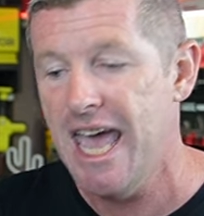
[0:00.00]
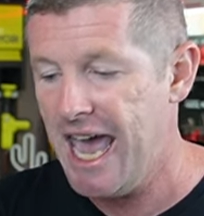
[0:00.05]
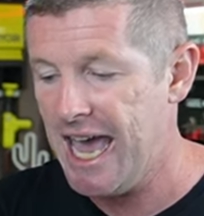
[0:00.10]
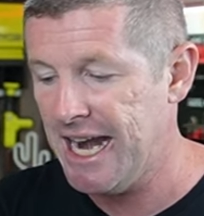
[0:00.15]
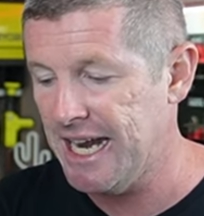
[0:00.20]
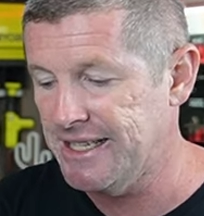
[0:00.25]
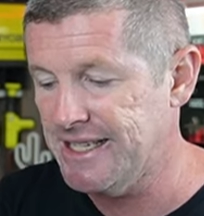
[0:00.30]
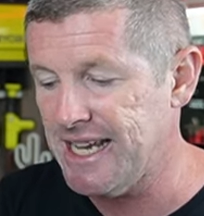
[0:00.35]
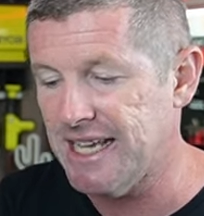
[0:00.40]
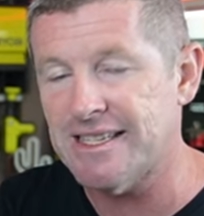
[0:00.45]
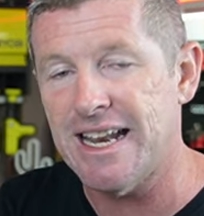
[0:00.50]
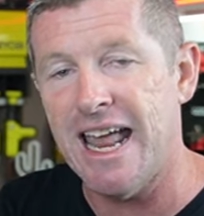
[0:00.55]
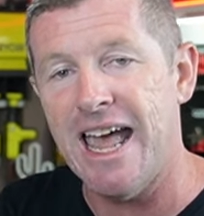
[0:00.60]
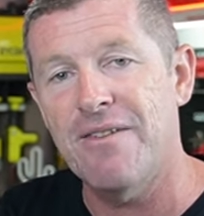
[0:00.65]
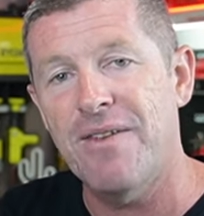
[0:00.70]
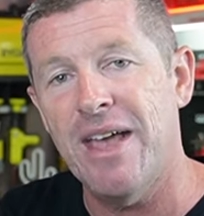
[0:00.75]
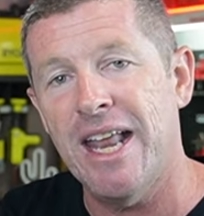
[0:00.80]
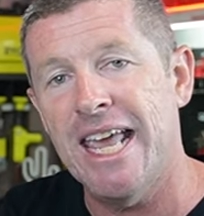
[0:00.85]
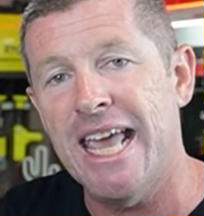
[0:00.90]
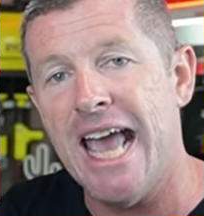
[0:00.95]
and it doesn't
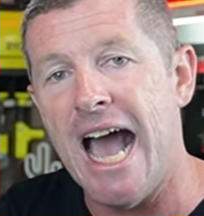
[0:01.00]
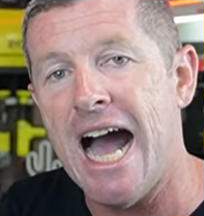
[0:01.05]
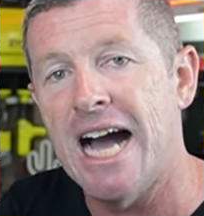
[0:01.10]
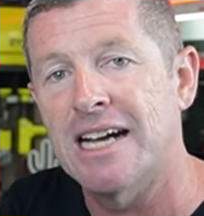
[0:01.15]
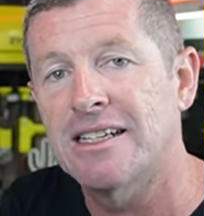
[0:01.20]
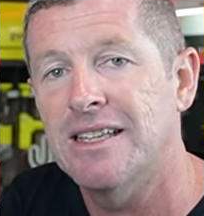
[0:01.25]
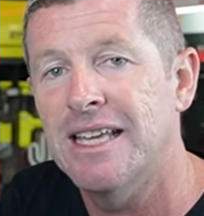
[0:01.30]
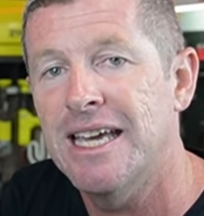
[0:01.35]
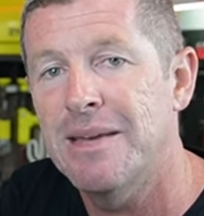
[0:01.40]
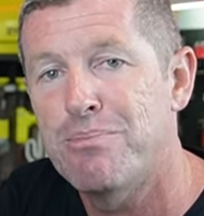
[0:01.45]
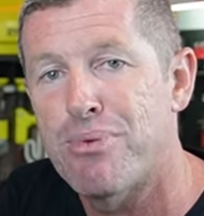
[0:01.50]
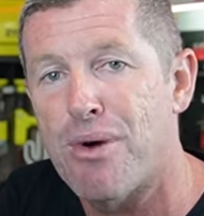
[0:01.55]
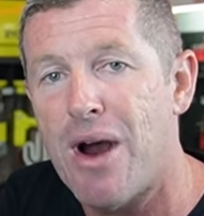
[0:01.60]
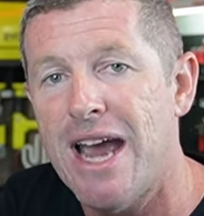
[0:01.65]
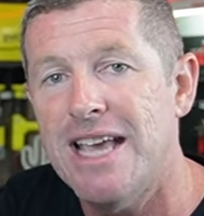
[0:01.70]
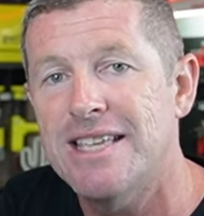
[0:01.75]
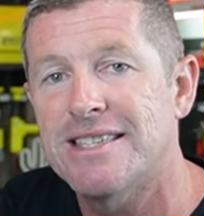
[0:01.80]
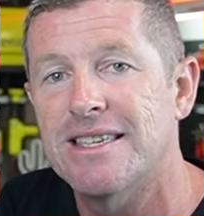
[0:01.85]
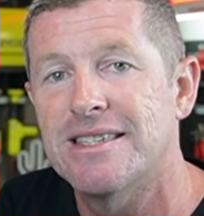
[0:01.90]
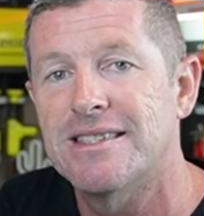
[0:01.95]
have any ugly
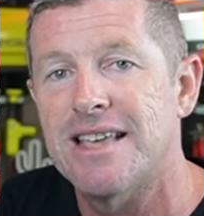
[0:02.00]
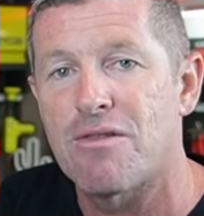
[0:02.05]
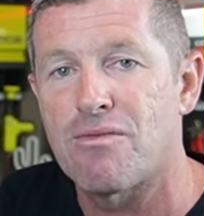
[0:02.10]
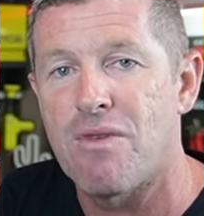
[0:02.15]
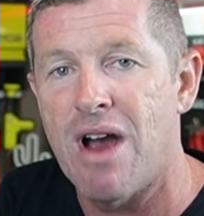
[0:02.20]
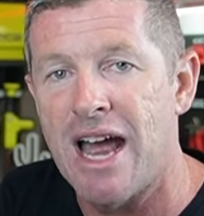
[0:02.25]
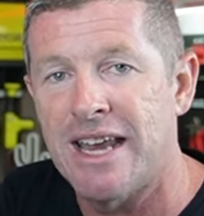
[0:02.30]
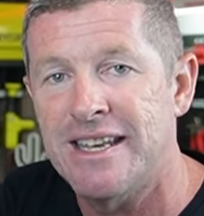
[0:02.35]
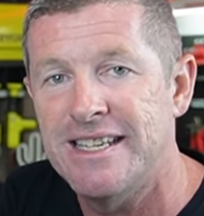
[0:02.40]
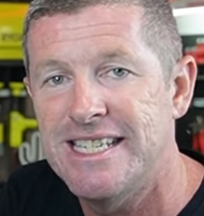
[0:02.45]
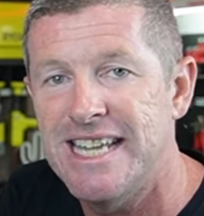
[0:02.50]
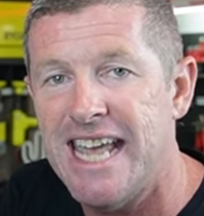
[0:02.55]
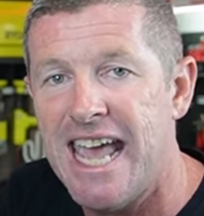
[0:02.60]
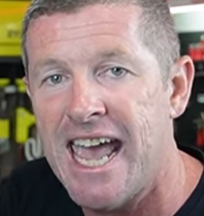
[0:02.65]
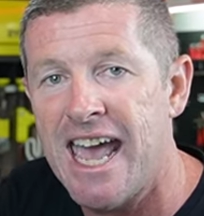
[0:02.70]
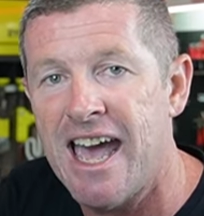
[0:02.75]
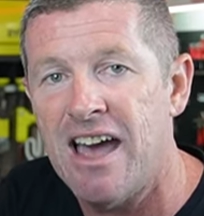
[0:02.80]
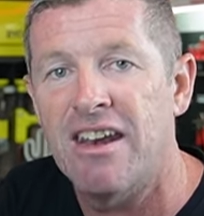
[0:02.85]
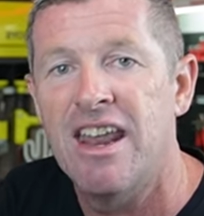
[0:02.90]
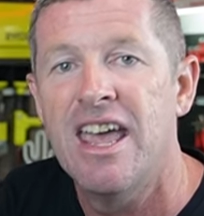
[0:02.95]
braces that run
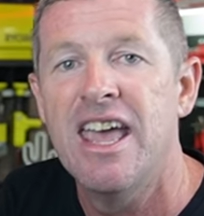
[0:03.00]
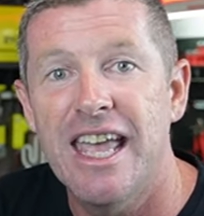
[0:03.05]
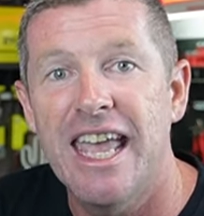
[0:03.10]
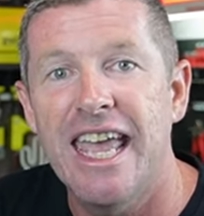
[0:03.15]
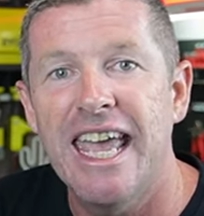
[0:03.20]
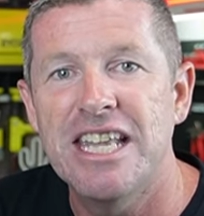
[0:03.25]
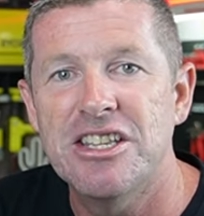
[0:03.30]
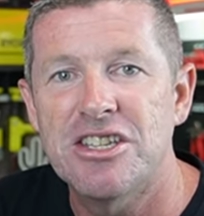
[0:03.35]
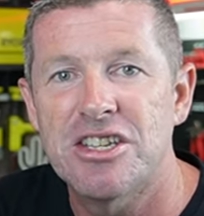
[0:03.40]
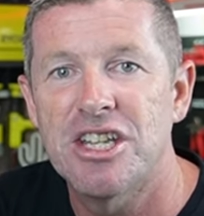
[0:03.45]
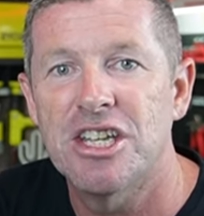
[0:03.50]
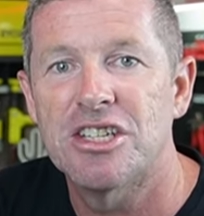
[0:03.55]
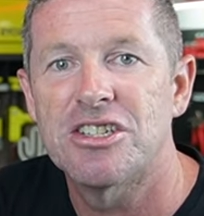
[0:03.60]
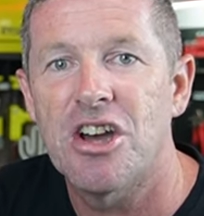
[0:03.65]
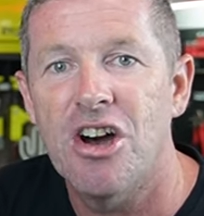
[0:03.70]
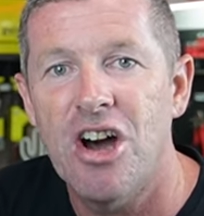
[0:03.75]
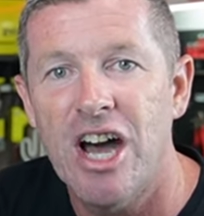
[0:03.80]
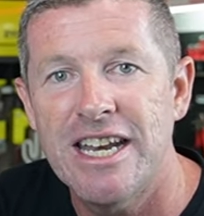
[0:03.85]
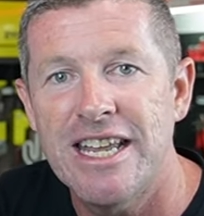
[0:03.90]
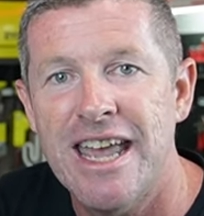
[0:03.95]
down into the
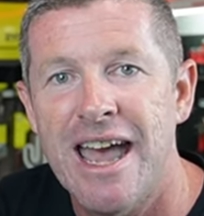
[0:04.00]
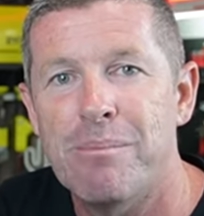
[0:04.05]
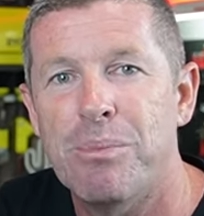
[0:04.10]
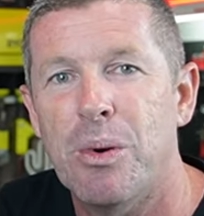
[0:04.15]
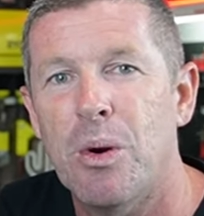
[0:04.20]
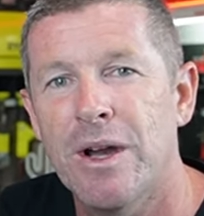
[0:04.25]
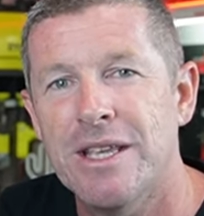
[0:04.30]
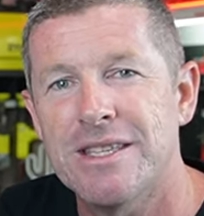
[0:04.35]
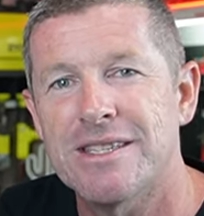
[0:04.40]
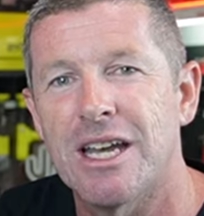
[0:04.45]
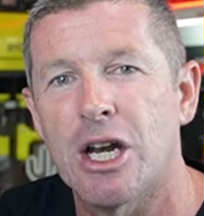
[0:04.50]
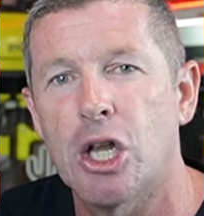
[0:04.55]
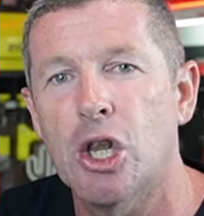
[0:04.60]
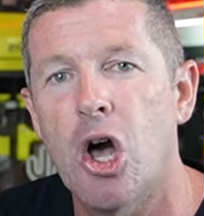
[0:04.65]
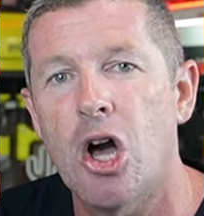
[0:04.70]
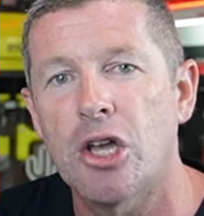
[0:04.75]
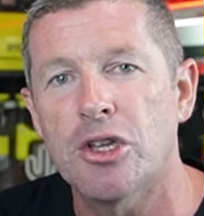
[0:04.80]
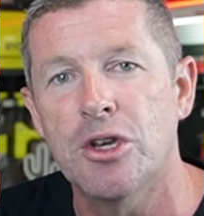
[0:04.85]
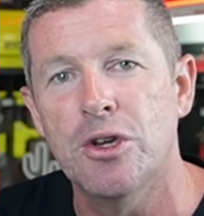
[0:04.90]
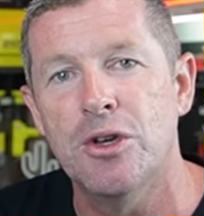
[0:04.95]
tie down points that a
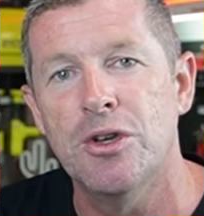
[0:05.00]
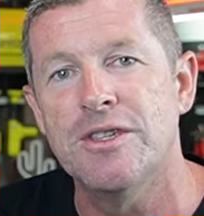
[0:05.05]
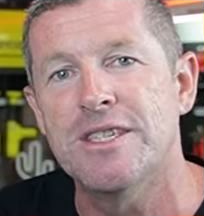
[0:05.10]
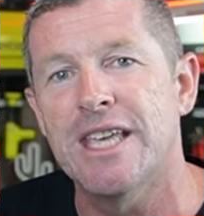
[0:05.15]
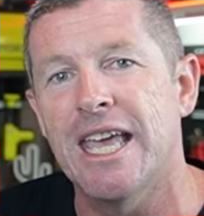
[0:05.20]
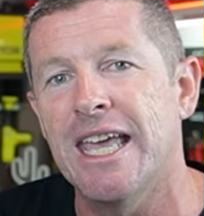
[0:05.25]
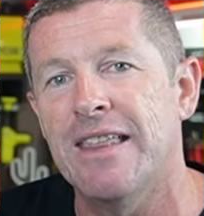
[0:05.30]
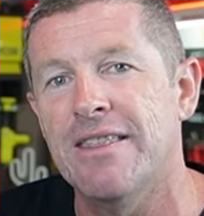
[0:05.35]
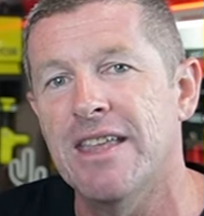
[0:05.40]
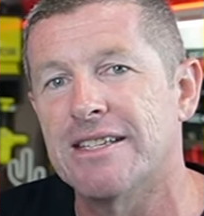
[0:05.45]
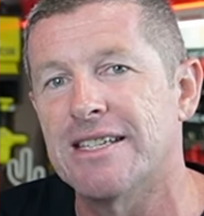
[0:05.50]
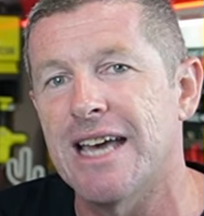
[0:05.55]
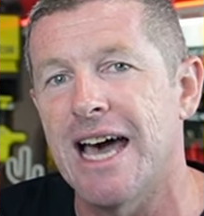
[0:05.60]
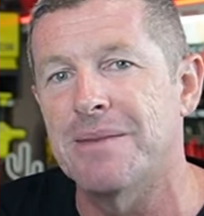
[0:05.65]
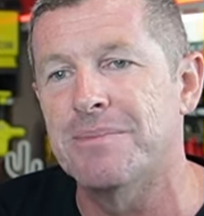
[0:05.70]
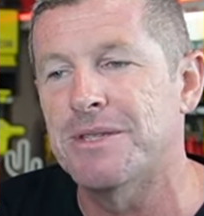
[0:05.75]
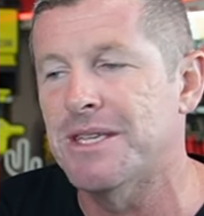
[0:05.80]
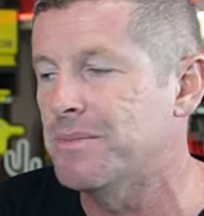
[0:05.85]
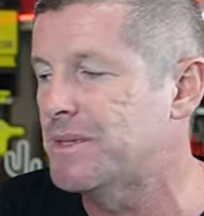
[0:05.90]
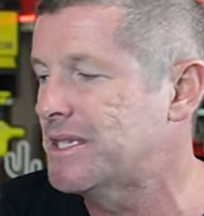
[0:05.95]
lot use in the
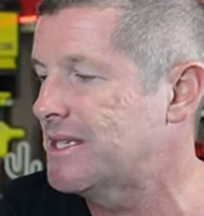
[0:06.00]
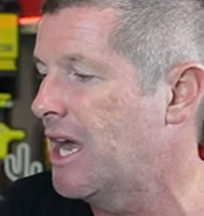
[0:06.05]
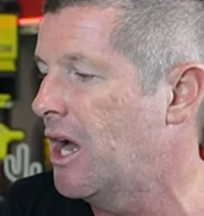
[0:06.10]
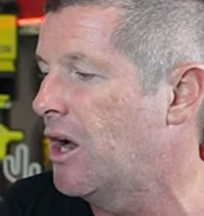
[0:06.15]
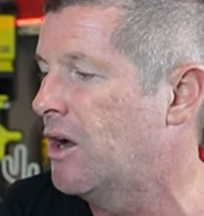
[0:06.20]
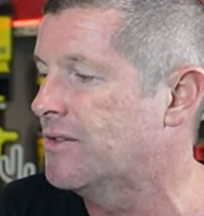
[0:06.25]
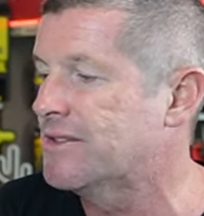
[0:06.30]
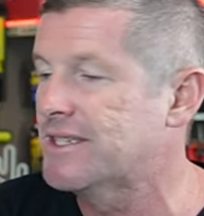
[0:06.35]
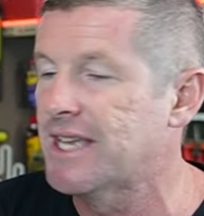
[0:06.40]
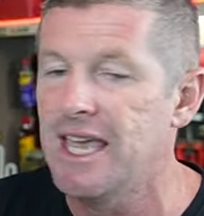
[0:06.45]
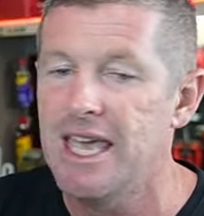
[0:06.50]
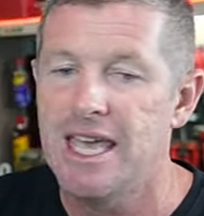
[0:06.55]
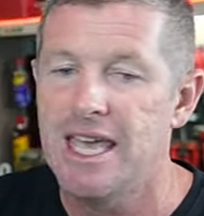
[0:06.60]
tubs themselves.